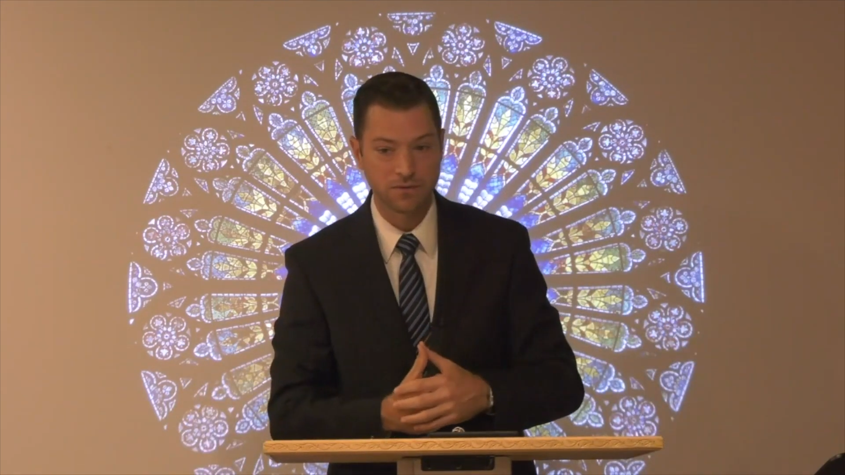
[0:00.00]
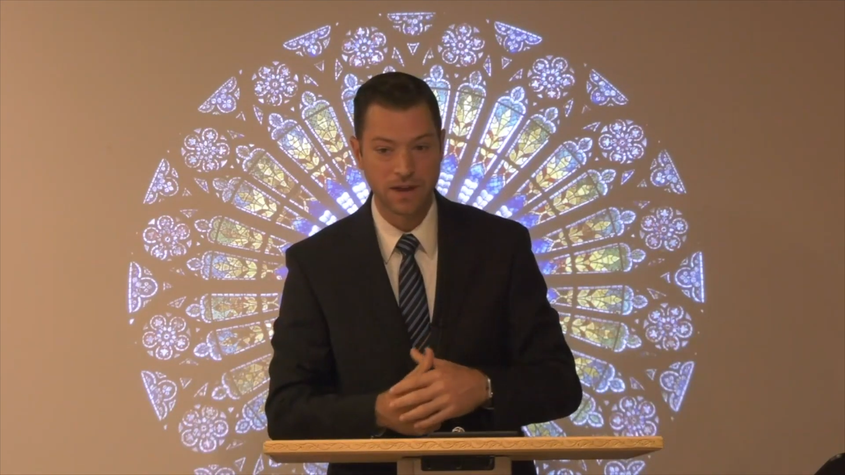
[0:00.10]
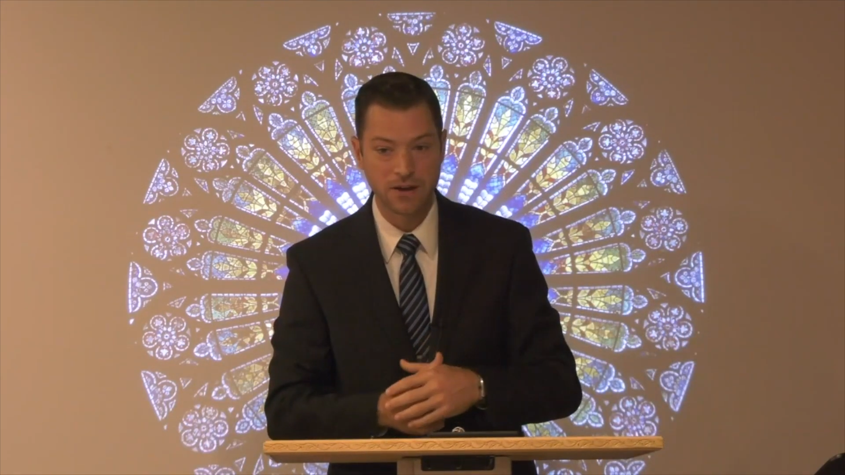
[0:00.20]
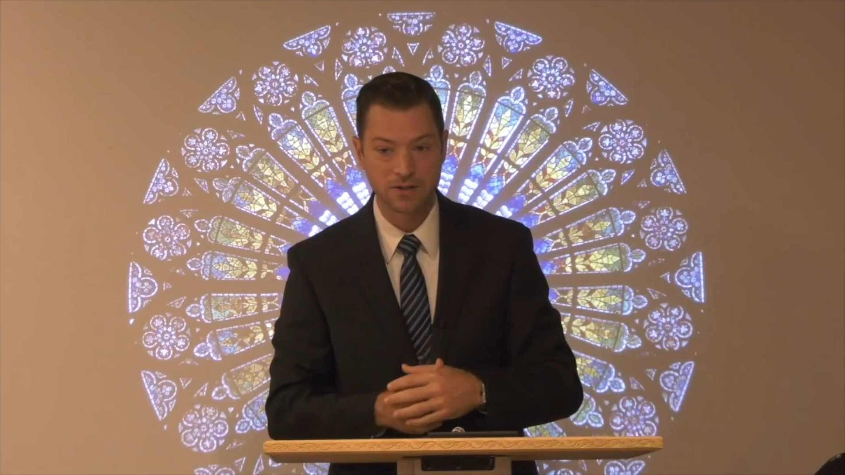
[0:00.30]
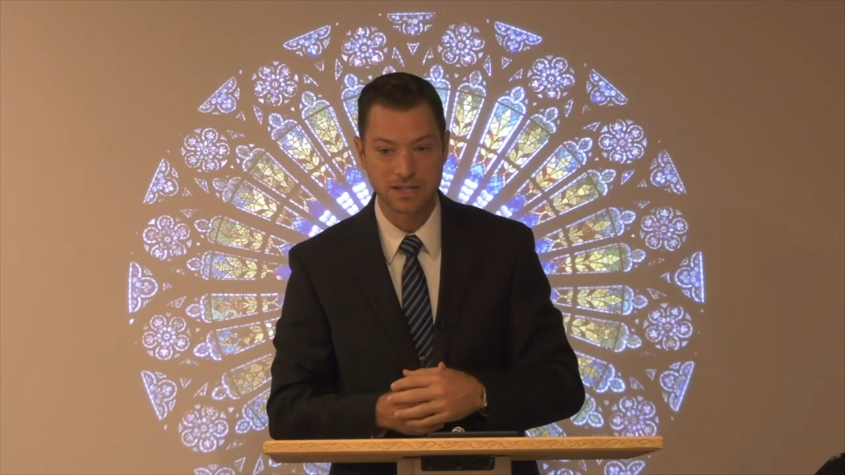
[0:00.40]

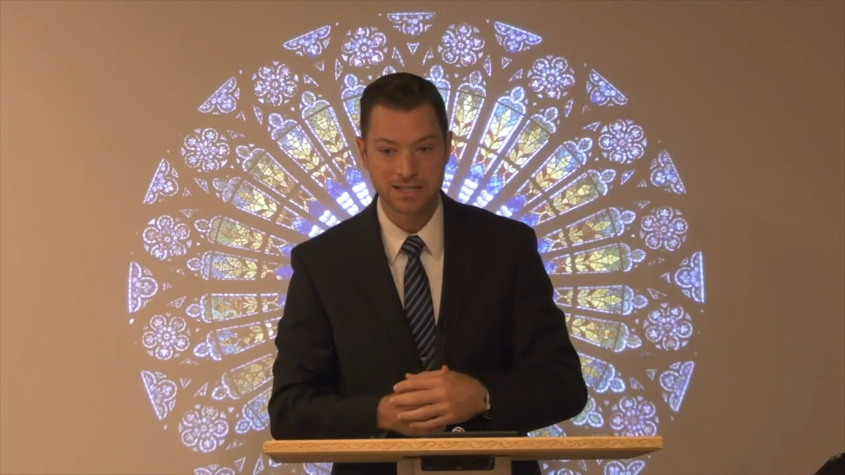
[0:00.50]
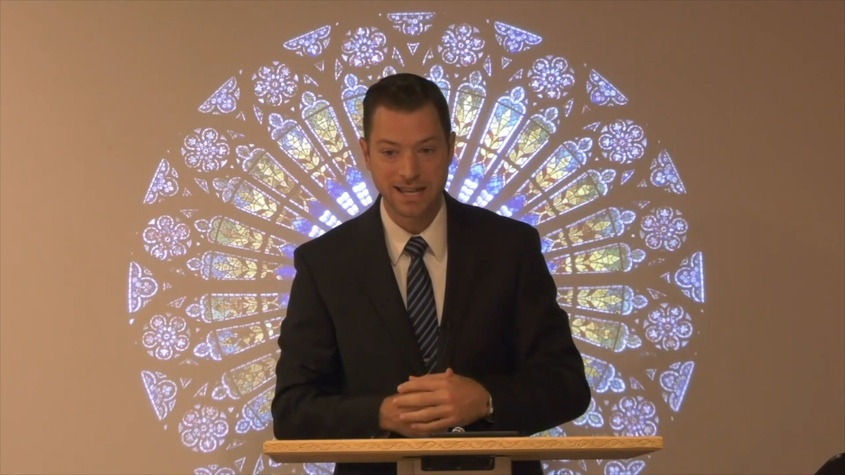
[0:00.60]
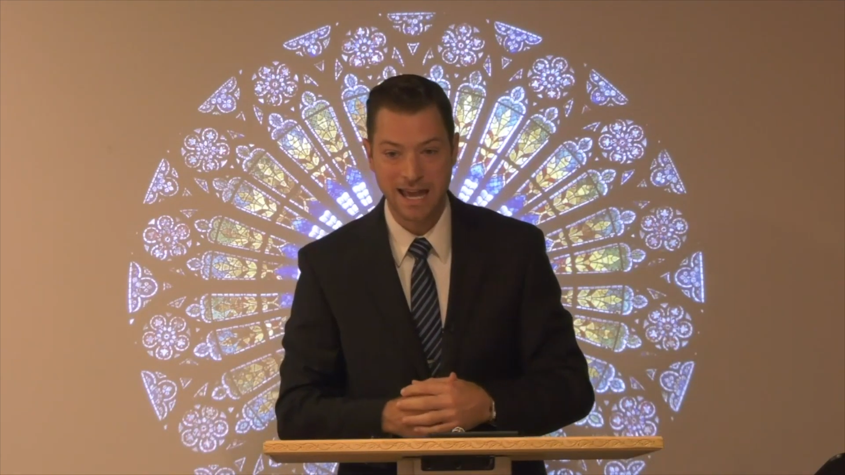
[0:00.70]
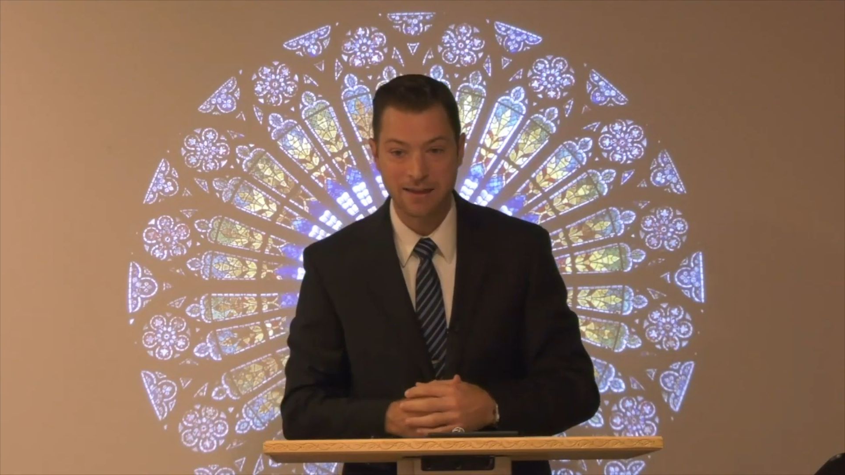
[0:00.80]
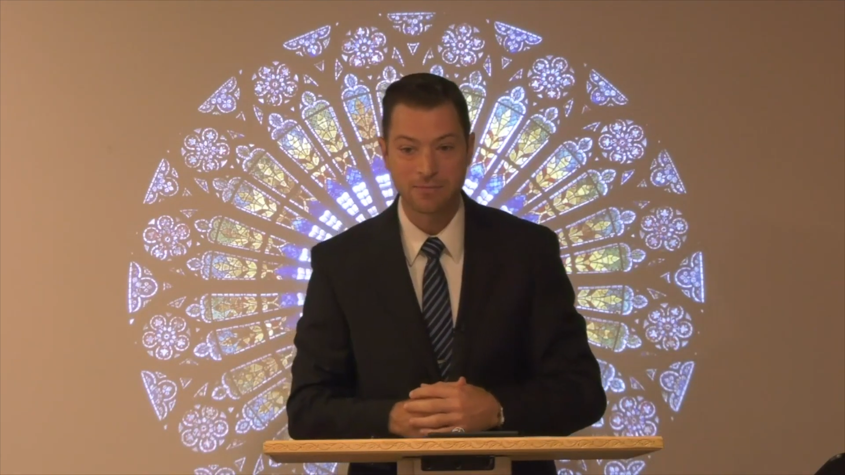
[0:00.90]
Pharisees
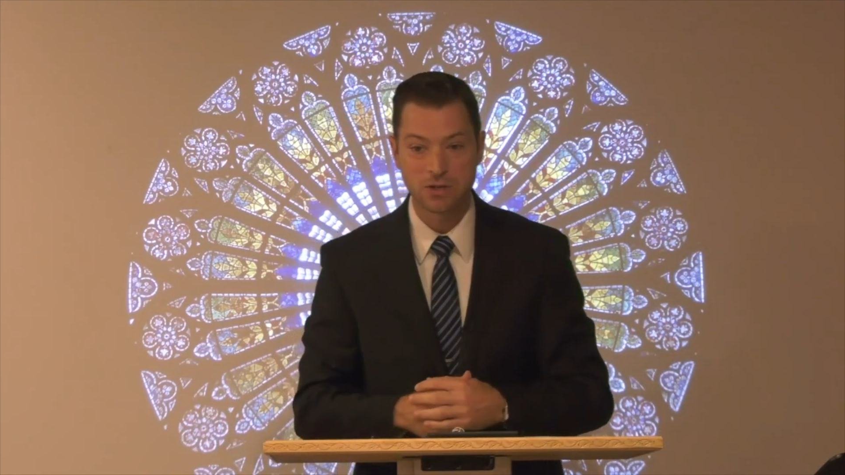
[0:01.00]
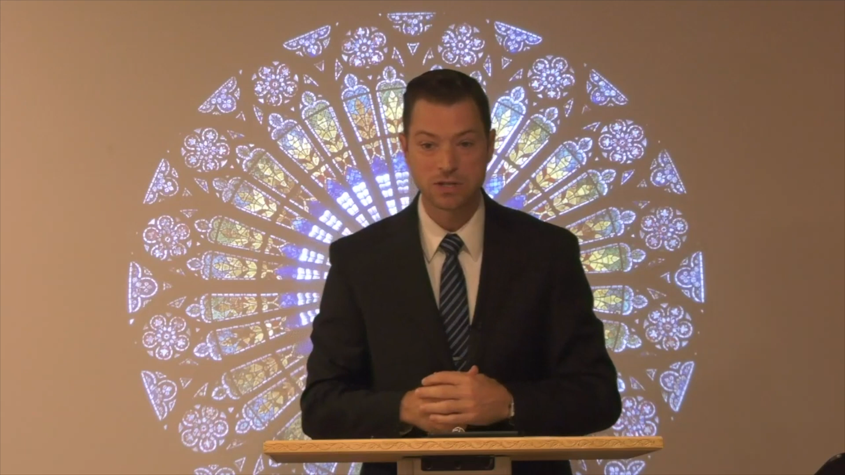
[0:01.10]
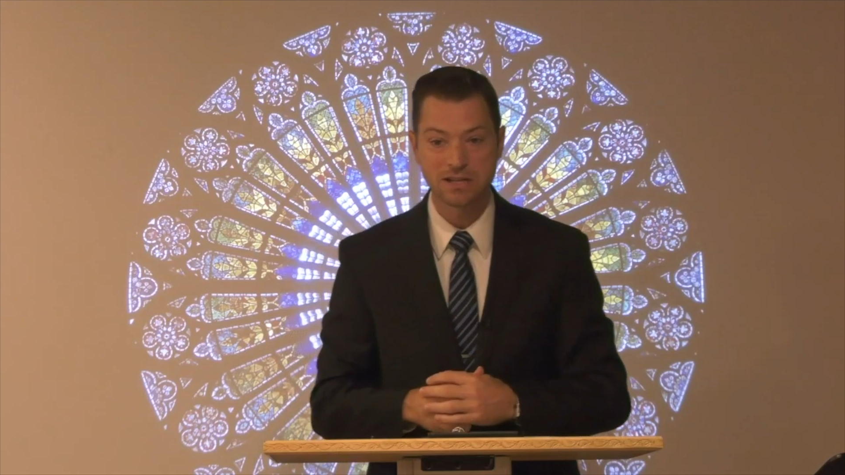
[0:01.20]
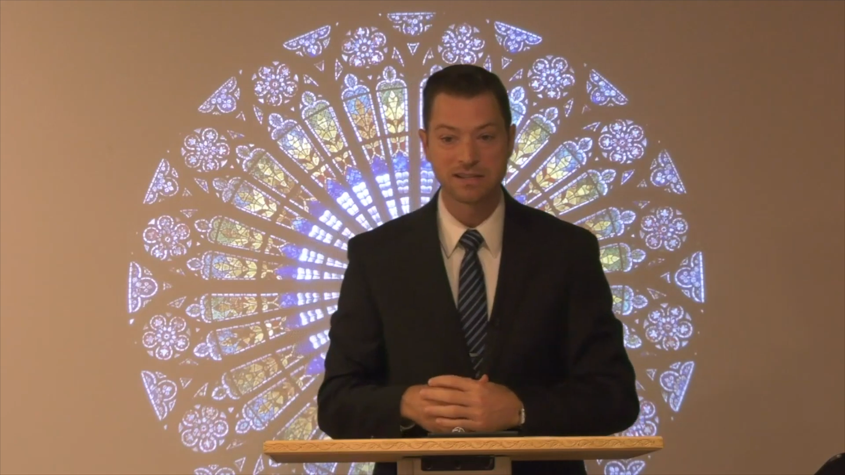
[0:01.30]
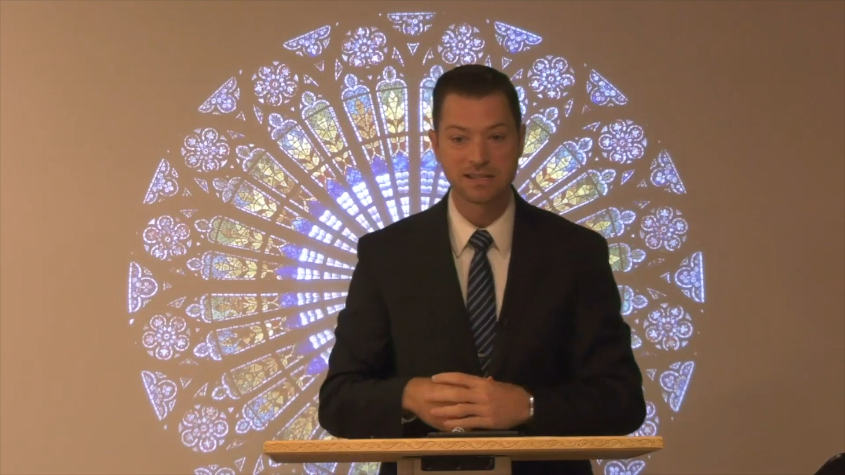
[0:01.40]
came to
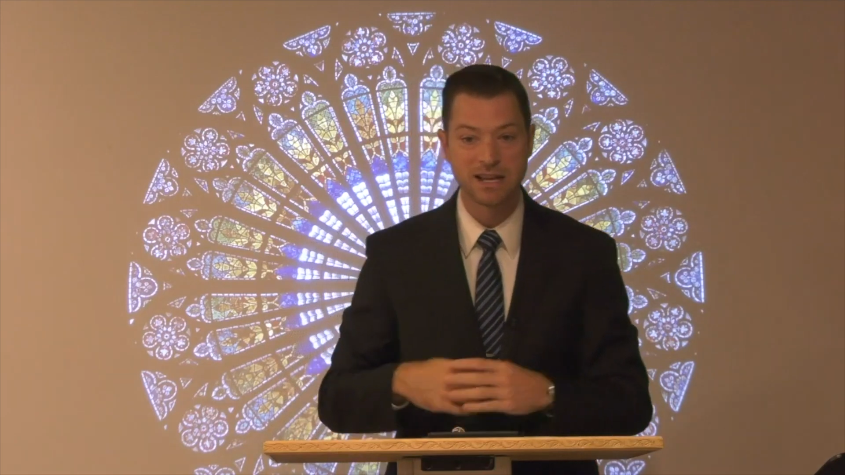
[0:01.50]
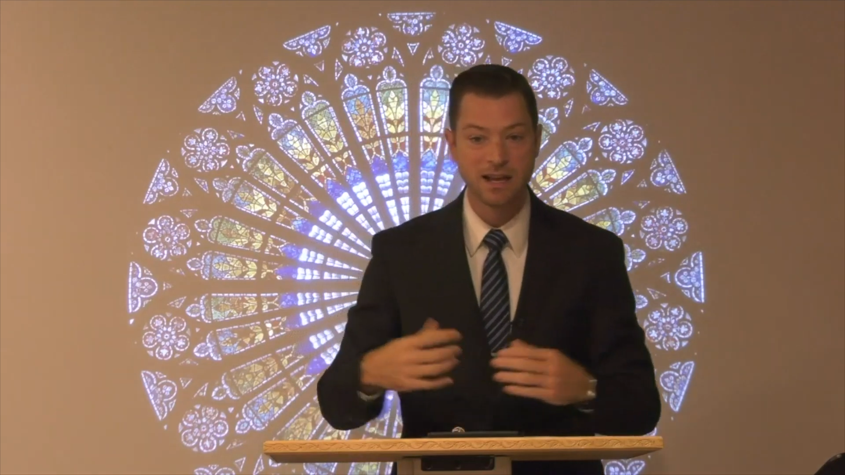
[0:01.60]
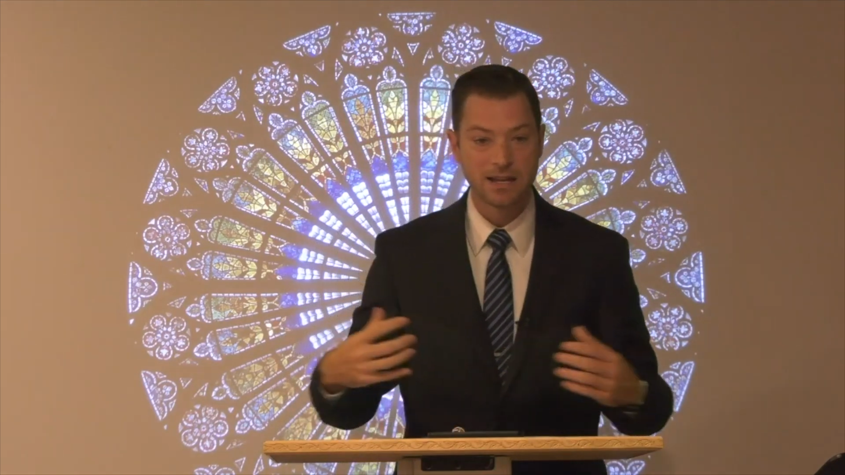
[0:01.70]
Jesus